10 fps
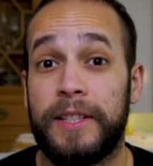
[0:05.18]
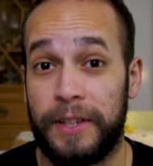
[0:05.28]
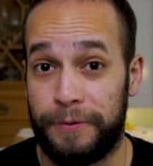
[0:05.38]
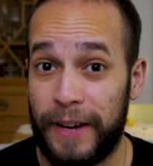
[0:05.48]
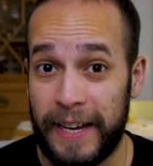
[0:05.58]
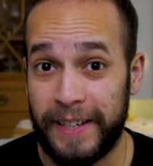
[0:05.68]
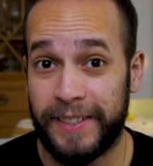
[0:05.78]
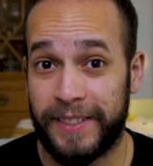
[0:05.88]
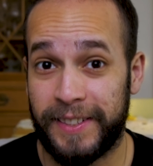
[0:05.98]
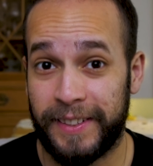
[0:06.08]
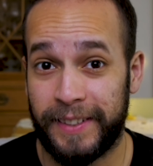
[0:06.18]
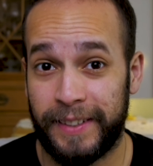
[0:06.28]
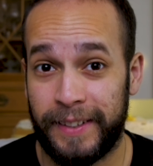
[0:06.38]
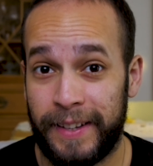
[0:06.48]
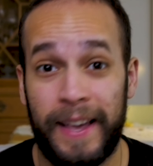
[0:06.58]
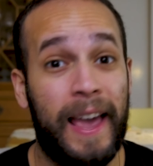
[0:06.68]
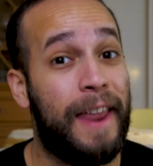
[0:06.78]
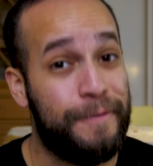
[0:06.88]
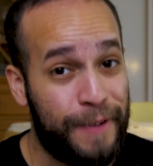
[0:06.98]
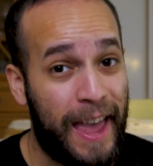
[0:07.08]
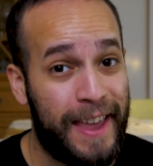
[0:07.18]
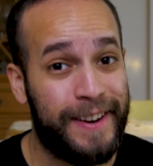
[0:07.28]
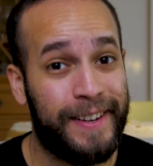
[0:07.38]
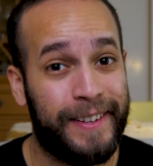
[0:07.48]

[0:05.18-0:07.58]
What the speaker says: to this and then